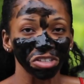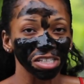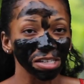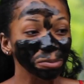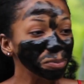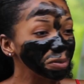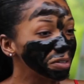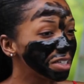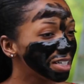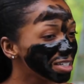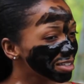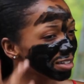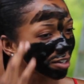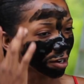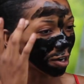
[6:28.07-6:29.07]
simple and
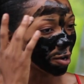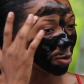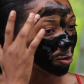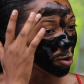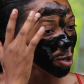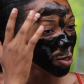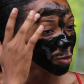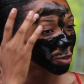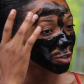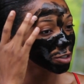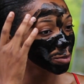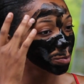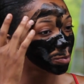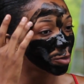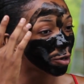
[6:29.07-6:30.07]
easy. No,
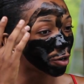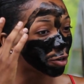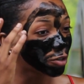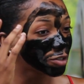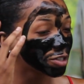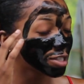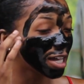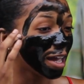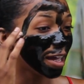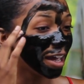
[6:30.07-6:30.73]
there's girls,